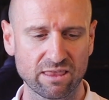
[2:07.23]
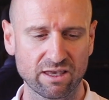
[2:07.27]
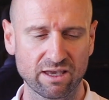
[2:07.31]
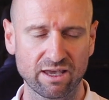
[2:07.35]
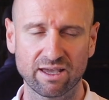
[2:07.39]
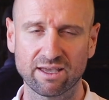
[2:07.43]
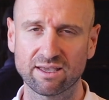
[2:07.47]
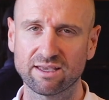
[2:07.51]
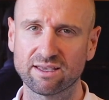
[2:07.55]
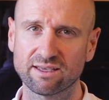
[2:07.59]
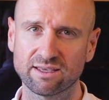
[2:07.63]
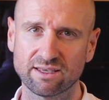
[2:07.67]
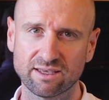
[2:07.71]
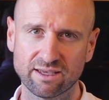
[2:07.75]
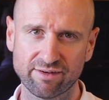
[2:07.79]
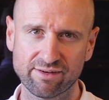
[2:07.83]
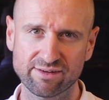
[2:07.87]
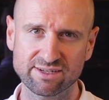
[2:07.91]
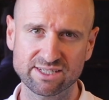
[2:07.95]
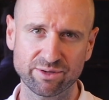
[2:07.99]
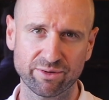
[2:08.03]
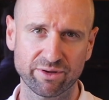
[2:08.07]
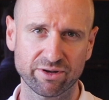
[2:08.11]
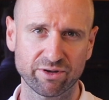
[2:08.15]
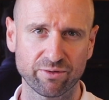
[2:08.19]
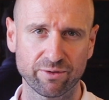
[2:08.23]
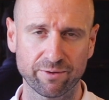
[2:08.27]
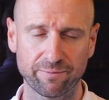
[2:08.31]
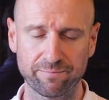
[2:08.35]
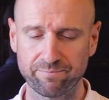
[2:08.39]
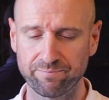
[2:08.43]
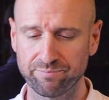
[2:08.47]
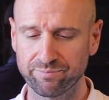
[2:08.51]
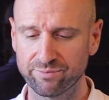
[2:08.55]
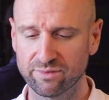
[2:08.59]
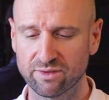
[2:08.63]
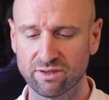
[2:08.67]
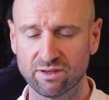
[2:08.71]
Okay. Here's how I do it.
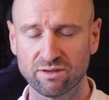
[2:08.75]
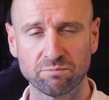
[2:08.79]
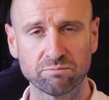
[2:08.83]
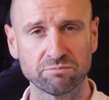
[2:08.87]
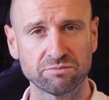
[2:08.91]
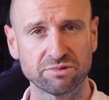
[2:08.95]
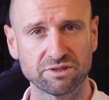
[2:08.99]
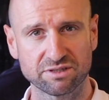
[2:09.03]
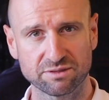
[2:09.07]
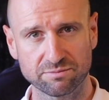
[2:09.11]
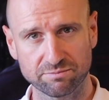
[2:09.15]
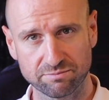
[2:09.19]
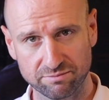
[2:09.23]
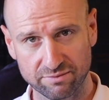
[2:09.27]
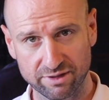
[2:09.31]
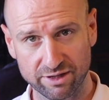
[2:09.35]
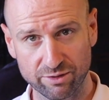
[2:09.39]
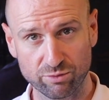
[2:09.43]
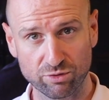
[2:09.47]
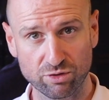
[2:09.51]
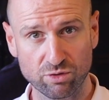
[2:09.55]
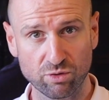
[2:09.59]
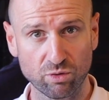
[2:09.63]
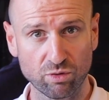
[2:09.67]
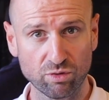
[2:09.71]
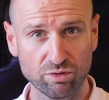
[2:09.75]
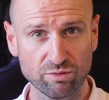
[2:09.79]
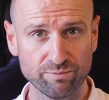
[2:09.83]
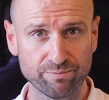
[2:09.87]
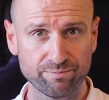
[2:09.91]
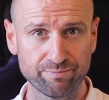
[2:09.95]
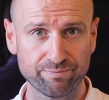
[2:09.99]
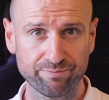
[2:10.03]
Just hit record